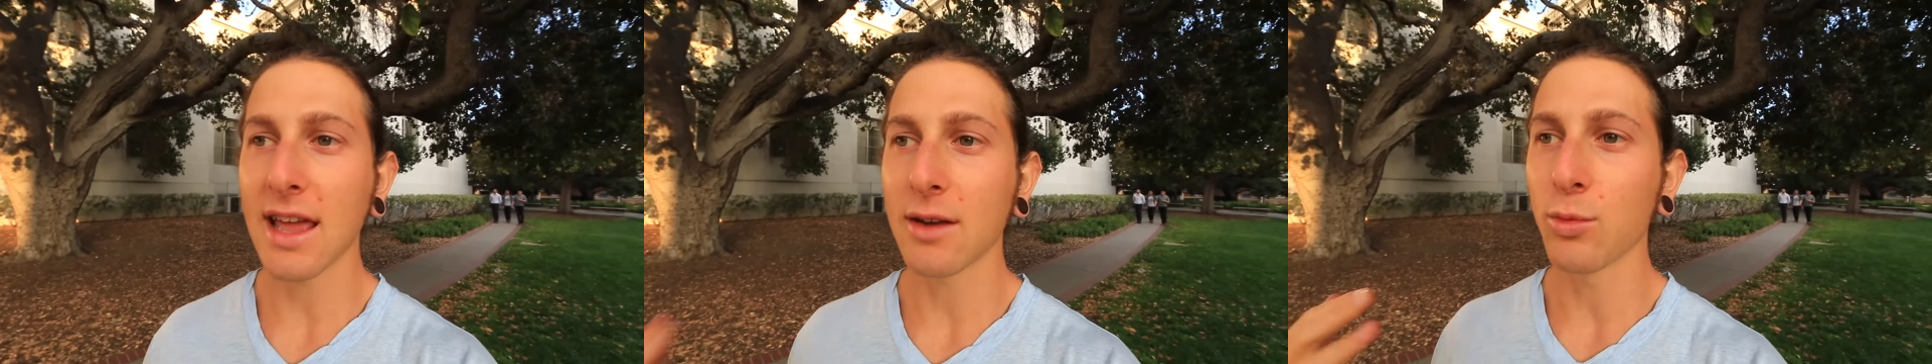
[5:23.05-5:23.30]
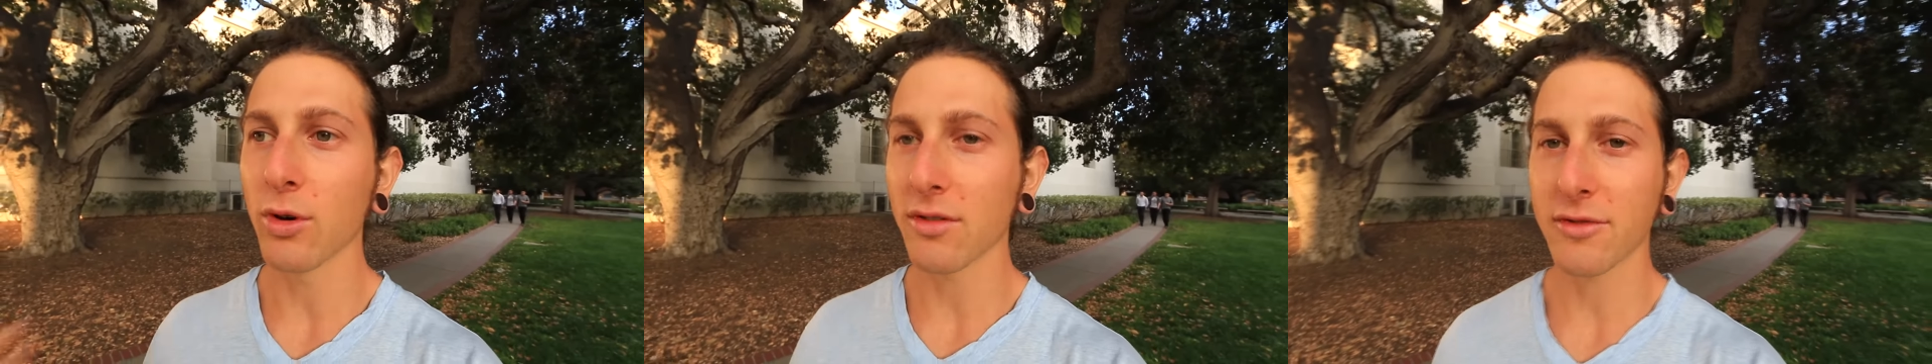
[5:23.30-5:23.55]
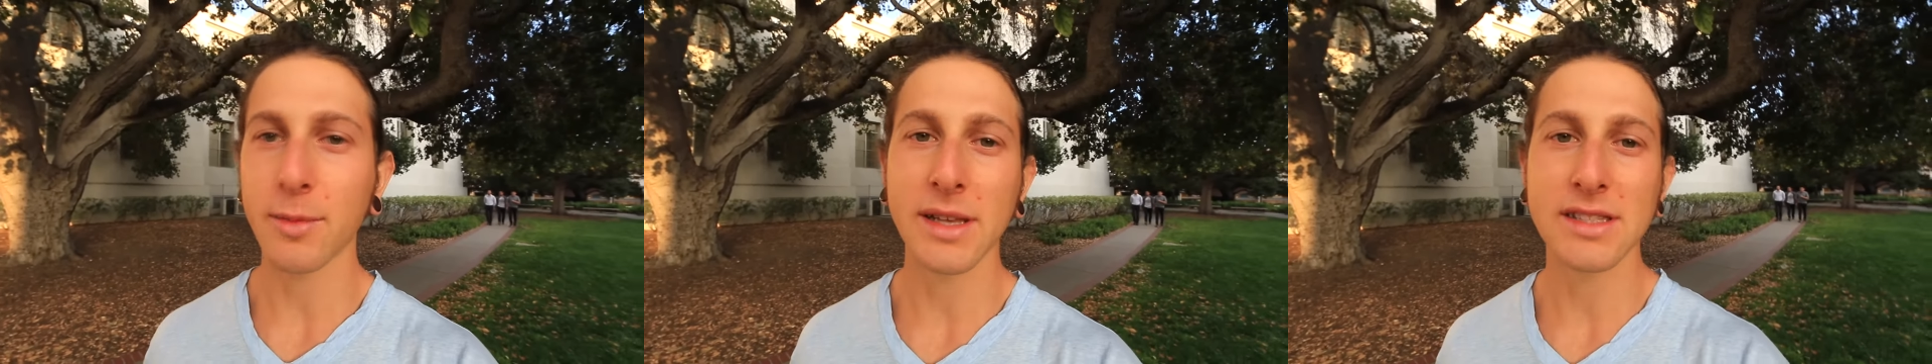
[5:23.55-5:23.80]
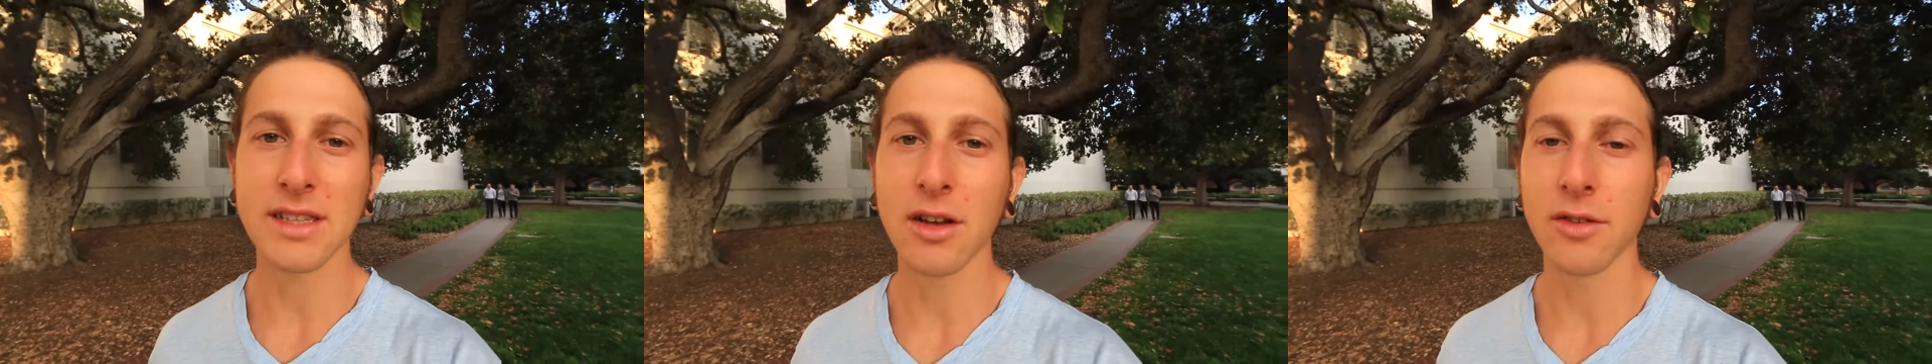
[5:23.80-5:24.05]
and work for
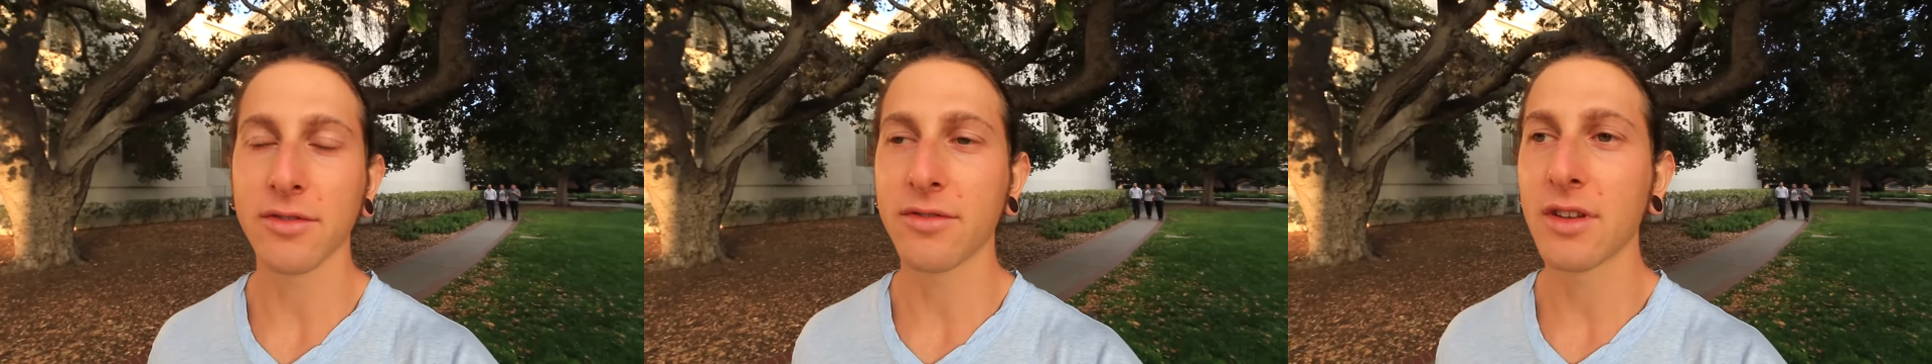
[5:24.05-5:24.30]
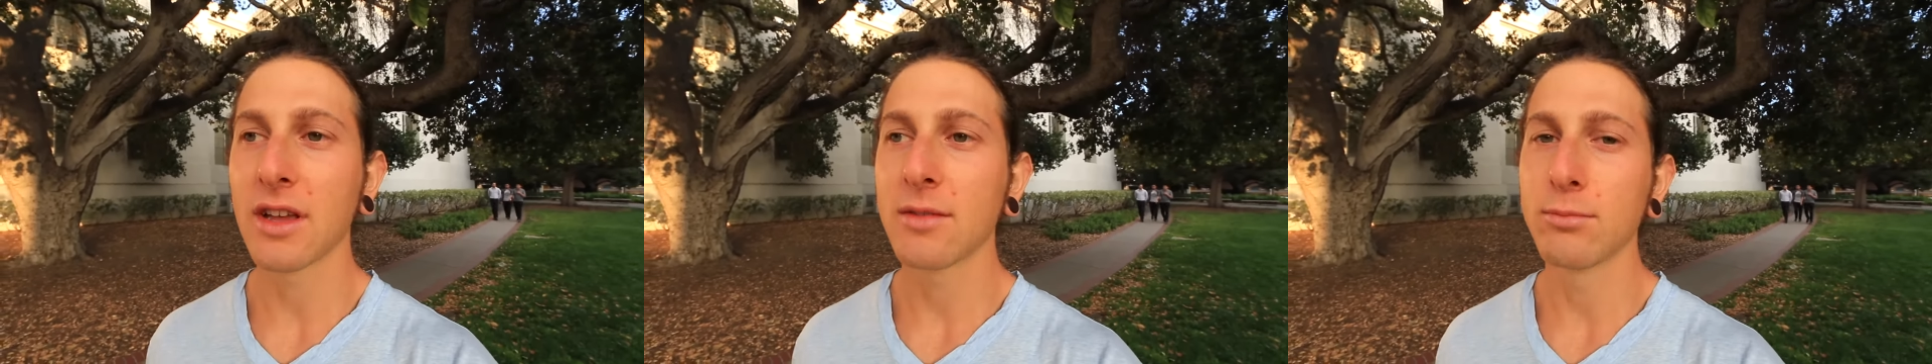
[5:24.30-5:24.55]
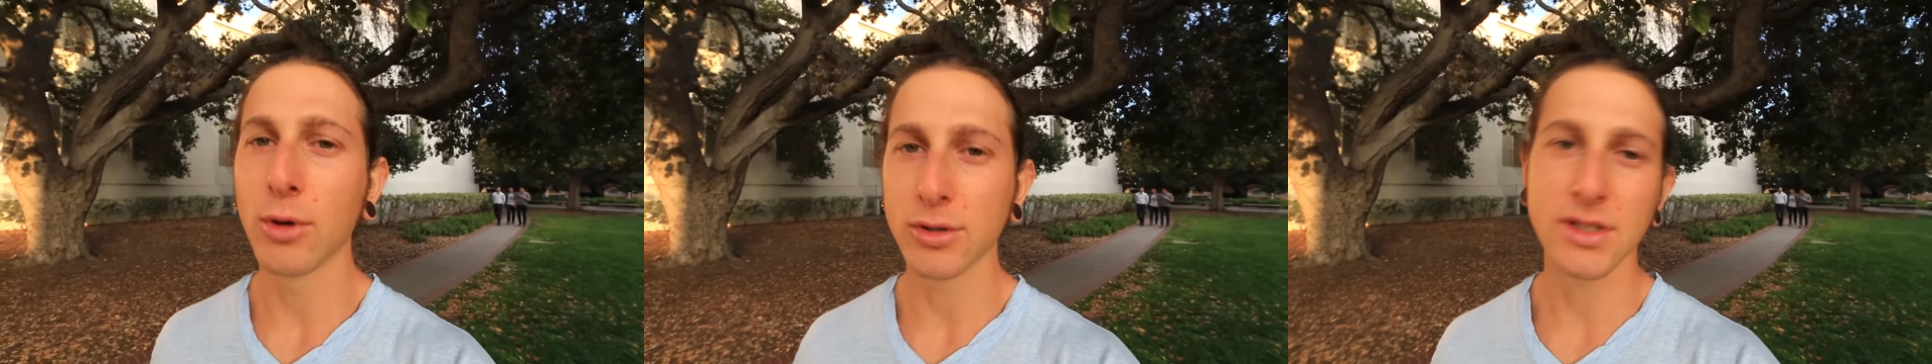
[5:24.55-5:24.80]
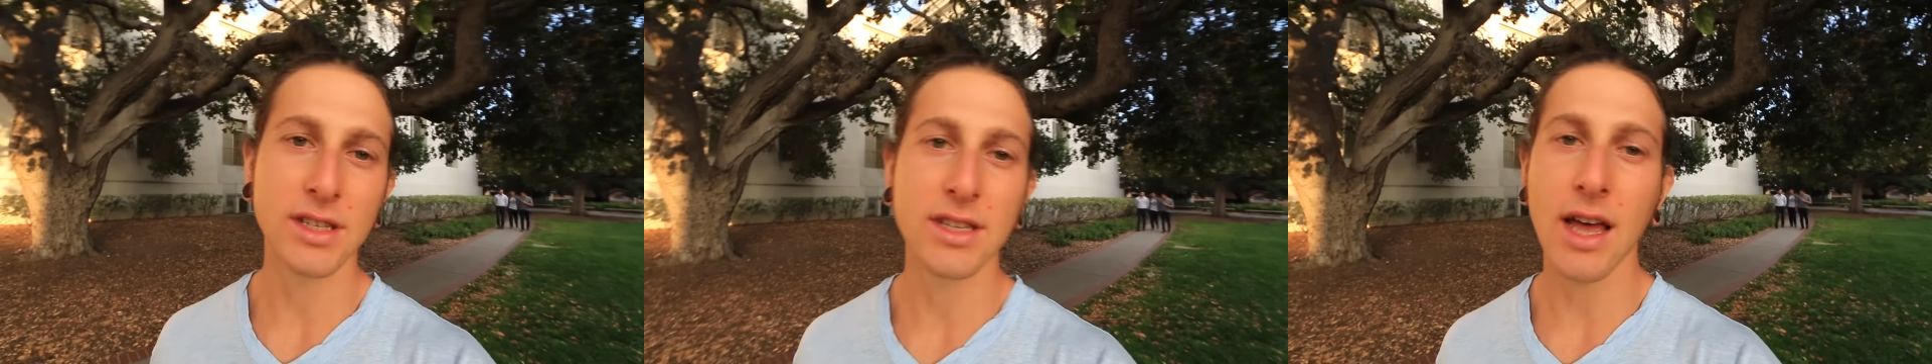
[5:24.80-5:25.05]
myself
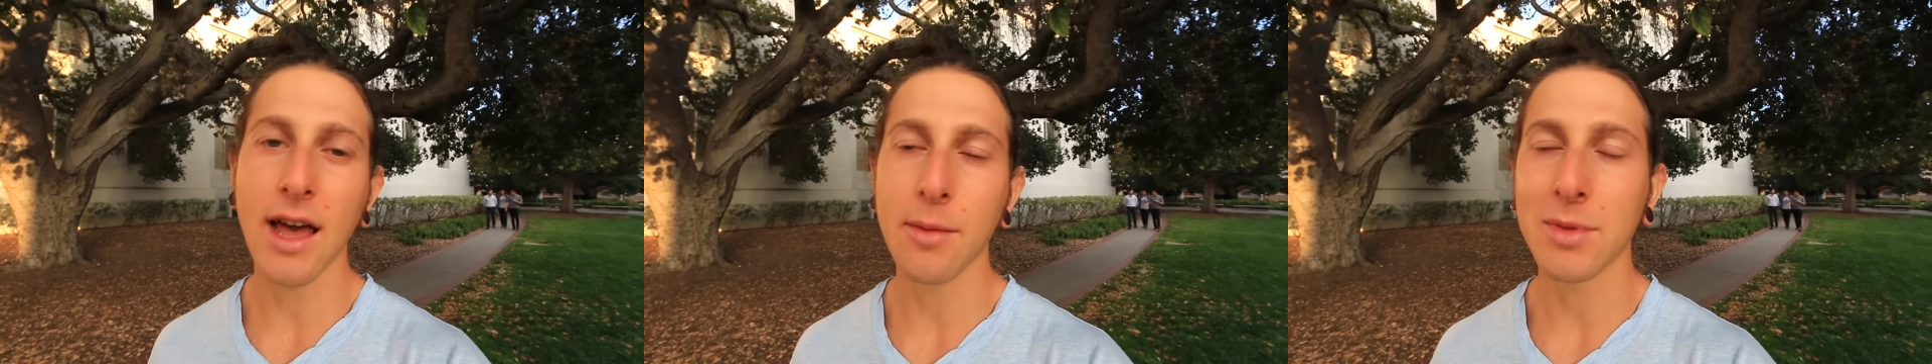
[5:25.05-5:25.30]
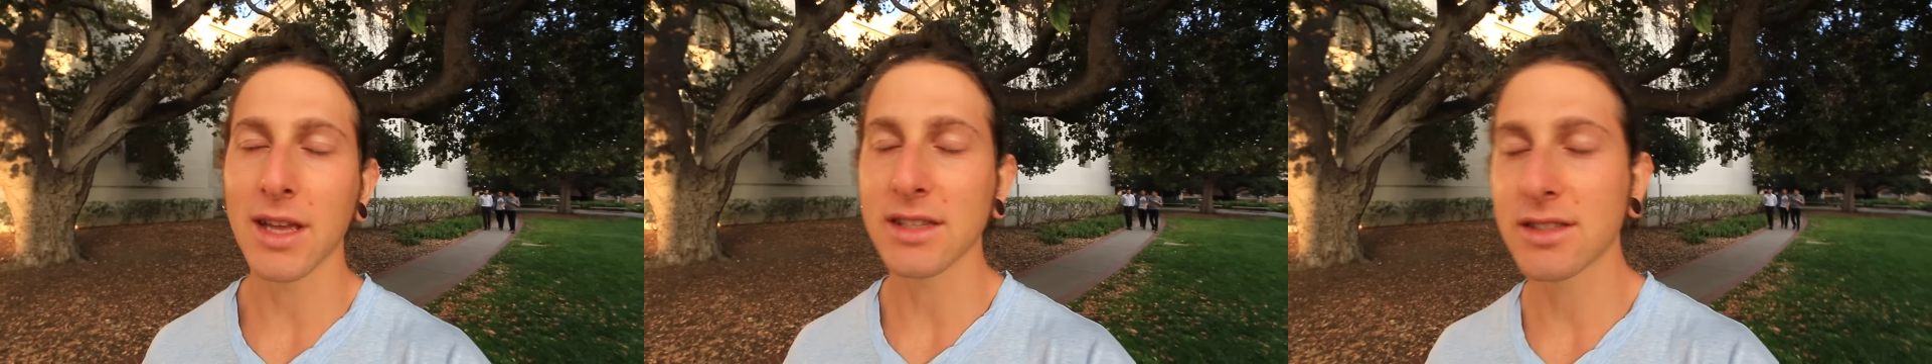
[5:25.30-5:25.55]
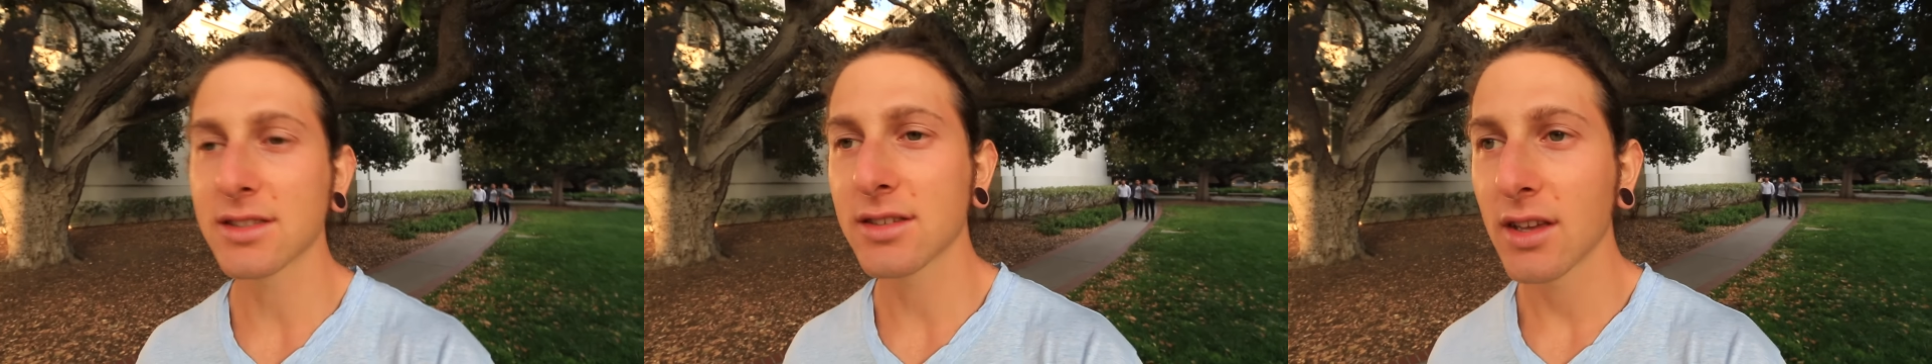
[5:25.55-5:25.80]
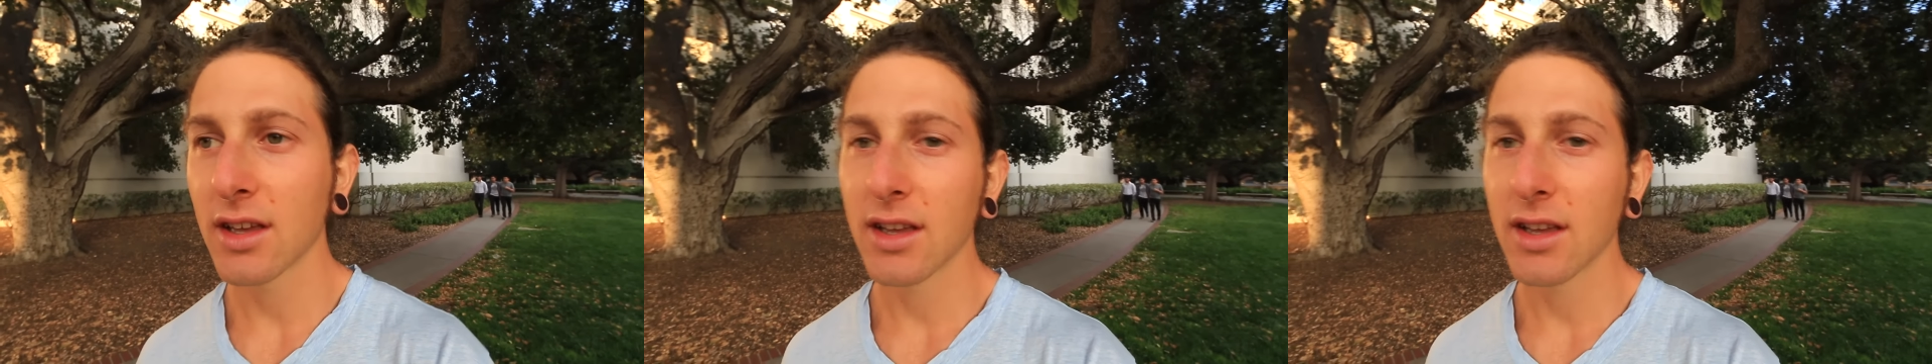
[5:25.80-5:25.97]
most of the time, and that's